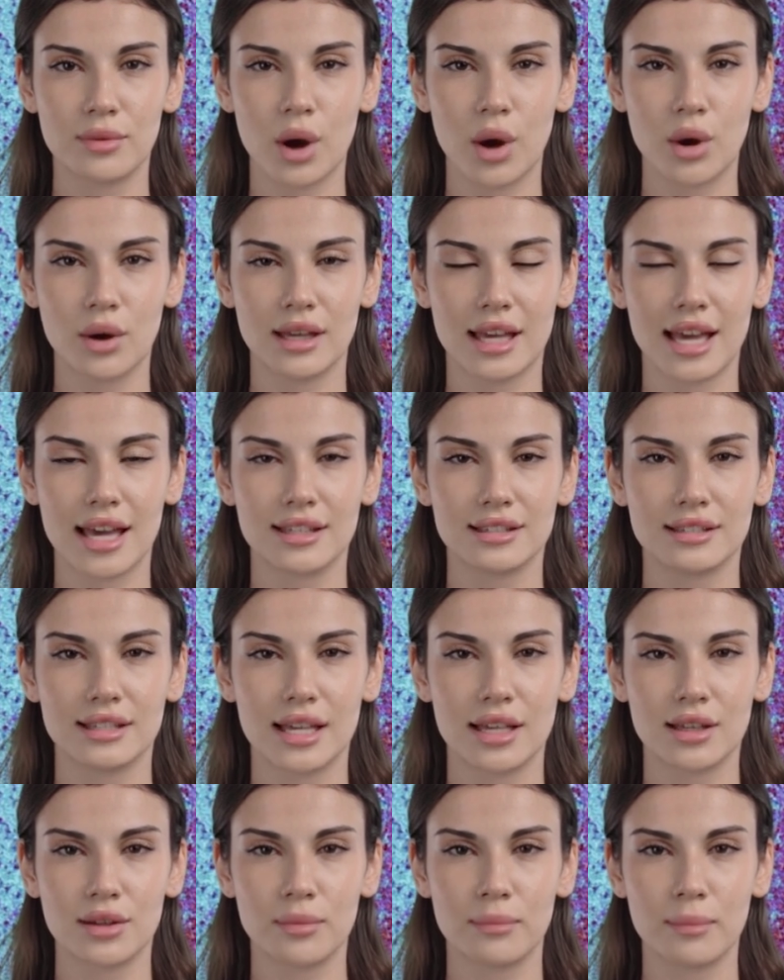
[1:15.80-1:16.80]
all cast
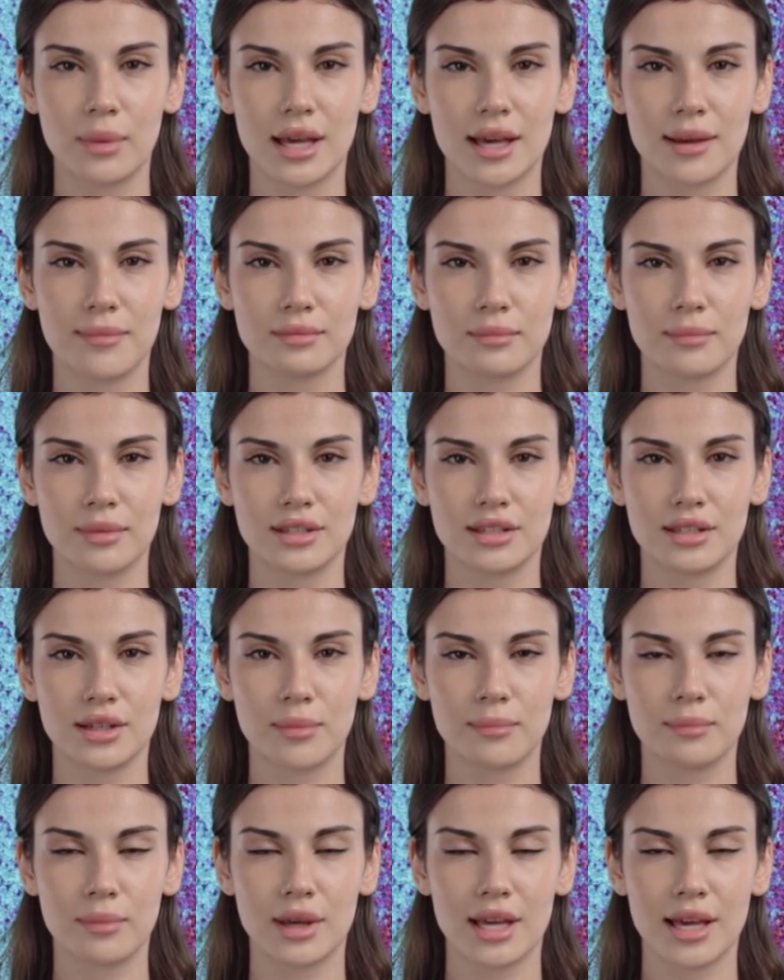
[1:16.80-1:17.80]
iron pipes must
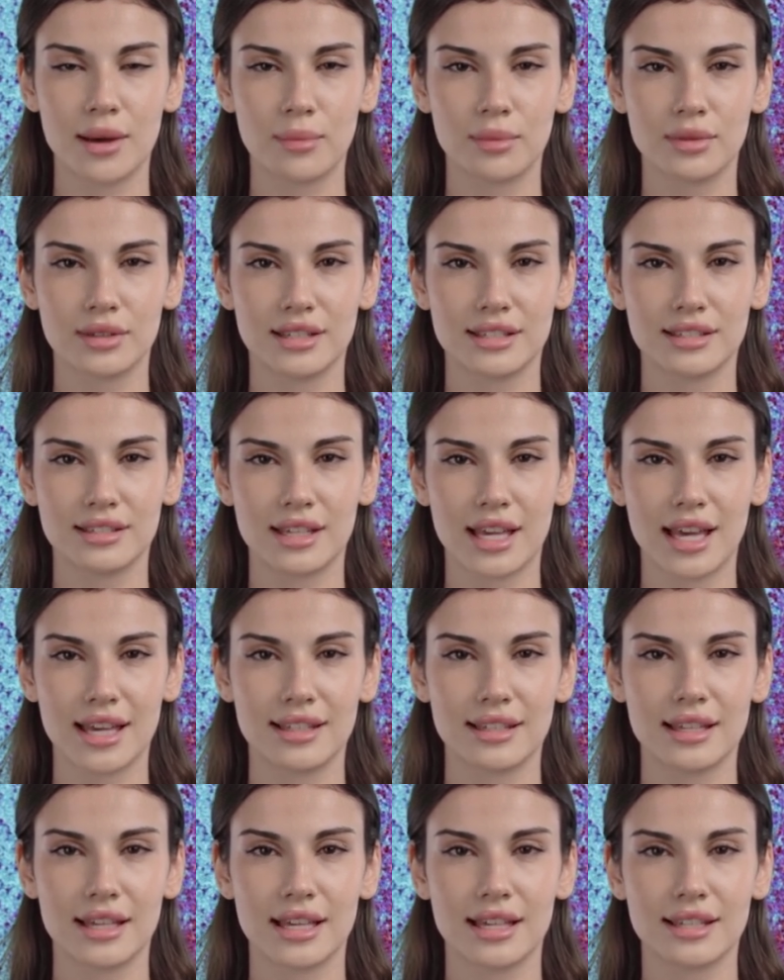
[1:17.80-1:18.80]
comply with these
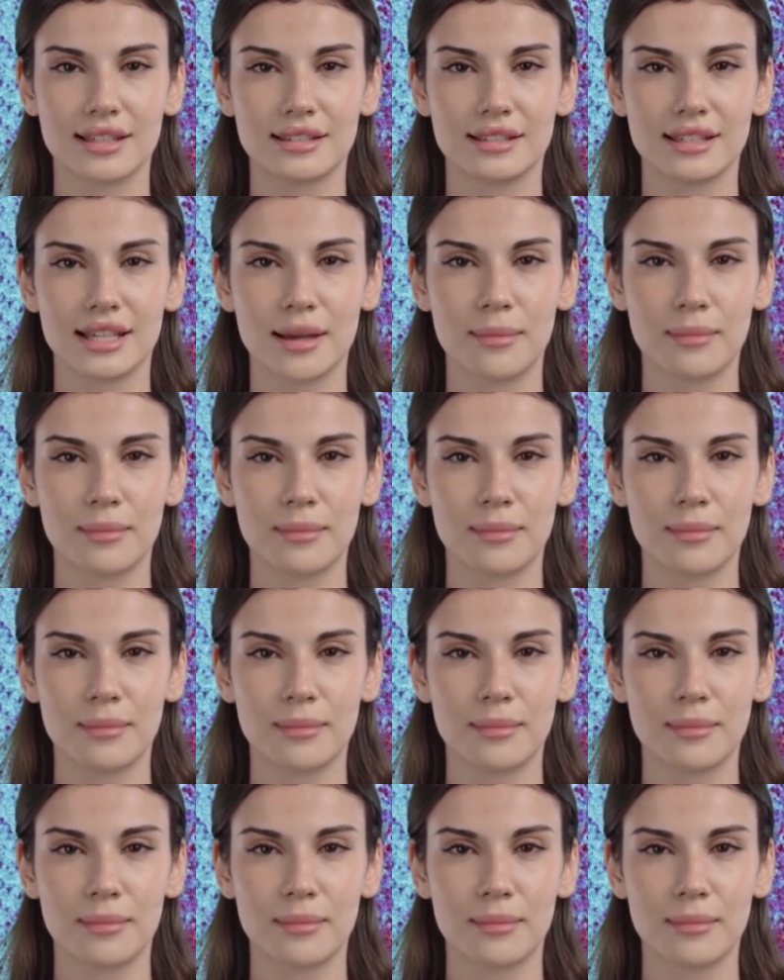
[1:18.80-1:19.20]
guidelines